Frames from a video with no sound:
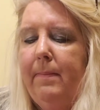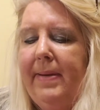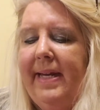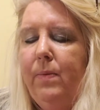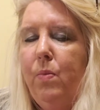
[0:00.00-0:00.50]

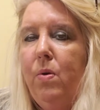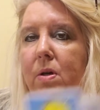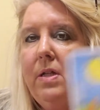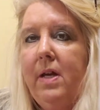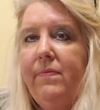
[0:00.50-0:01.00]
Be
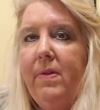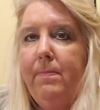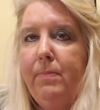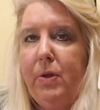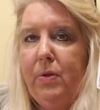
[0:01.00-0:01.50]
warned of the
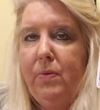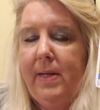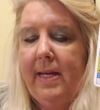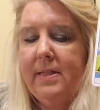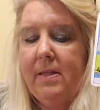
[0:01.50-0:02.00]
moon,
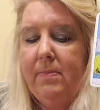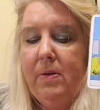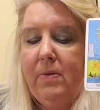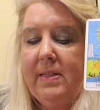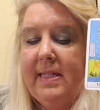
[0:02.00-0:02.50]
as the
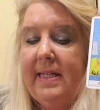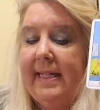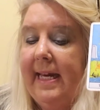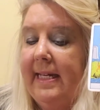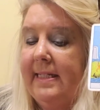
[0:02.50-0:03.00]
moon is
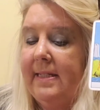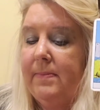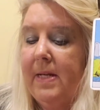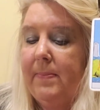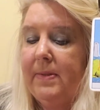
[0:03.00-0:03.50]
indicating some
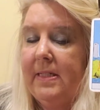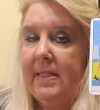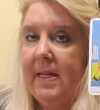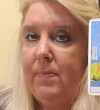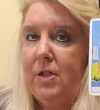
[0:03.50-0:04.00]
type of
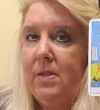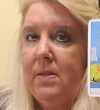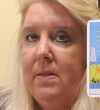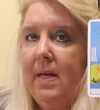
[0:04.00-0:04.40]
deception.